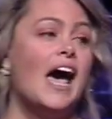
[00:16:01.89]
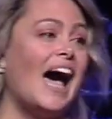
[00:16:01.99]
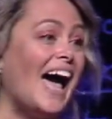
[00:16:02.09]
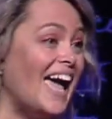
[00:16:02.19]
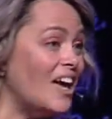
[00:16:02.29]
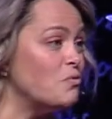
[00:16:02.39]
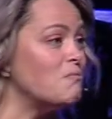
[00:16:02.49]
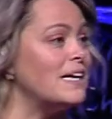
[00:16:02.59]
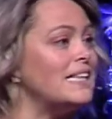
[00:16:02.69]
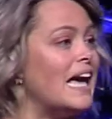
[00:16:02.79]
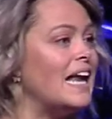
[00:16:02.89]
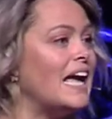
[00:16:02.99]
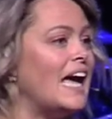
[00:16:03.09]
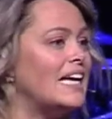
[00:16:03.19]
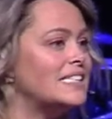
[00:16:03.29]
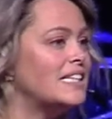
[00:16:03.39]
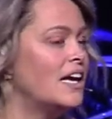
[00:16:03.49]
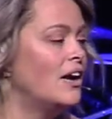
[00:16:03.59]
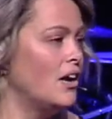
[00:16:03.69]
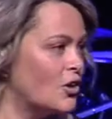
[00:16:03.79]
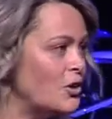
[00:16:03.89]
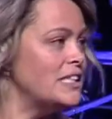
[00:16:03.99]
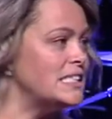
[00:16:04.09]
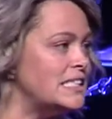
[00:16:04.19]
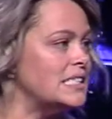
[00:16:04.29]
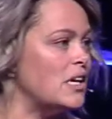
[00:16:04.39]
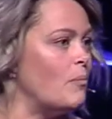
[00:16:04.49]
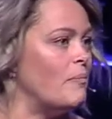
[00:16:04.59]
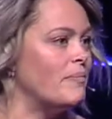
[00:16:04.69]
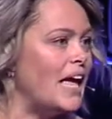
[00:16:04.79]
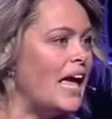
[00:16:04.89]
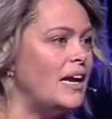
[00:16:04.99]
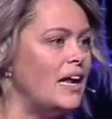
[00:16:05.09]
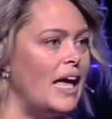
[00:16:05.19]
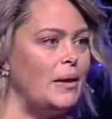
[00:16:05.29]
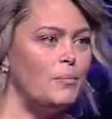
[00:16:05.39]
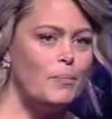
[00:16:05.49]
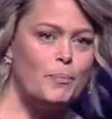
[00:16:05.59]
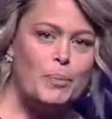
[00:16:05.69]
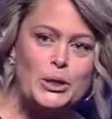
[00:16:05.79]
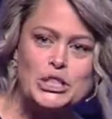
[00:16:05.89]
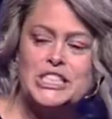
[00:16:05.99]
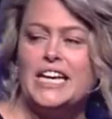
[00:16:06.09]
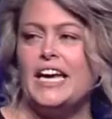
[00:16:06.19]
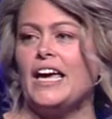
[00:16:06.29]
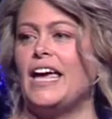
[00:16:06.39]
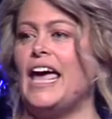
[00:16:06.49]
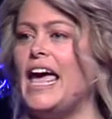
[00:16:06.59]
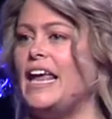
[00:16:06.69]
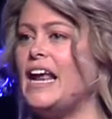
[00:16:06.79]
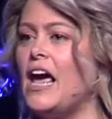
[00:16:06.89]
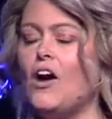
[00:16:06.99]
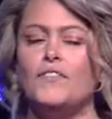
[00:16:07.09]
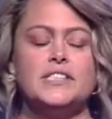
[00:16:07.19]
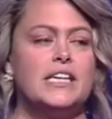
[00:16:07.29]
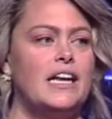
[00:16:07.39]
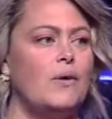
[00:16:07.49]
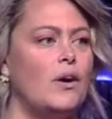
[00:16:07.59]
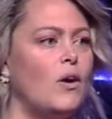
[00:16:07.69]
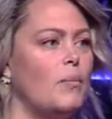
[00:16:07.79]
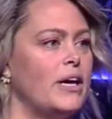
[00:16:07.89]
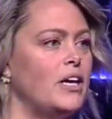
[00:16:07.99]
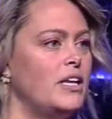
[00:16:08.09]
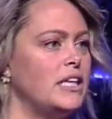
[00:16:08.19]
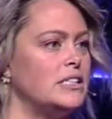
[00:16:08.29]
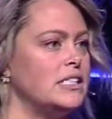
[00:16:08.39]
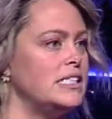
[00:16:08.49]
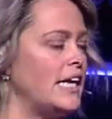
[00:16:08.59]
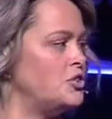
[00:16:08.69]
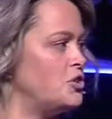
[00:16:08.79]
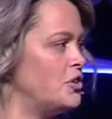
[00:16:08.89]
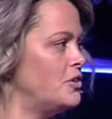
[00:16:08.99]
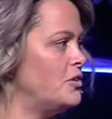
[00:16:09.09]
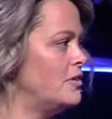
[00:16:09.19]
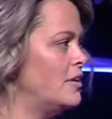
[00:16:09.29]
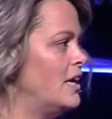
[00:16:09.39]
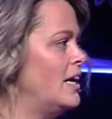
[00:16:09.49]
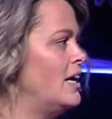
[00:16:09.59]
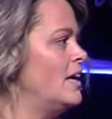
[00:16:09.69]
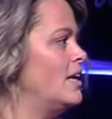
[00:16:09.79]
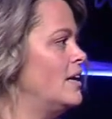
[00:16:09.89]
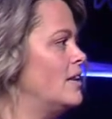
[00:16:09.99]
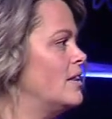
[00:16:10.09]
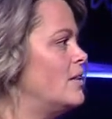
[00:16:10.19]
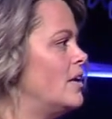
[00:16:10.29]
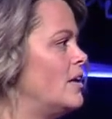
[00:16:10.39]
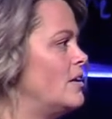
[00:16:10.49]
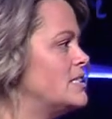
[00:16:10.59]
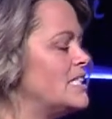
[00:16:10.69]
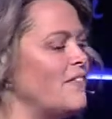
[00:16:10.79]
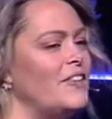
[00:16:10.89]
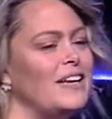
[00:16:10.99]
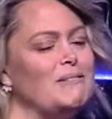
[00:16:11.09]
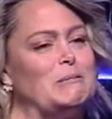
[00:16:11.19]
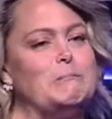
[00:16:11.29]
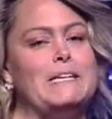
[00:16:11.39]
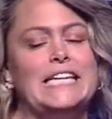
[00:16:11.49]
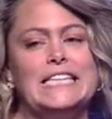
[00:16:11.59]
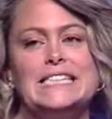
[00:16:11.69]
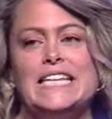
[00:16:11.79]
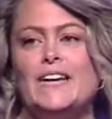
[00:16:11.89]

I had read that as criticism and pushing, and all of a sudden I went, oh my goodness, is that true? The stuff that I was reading said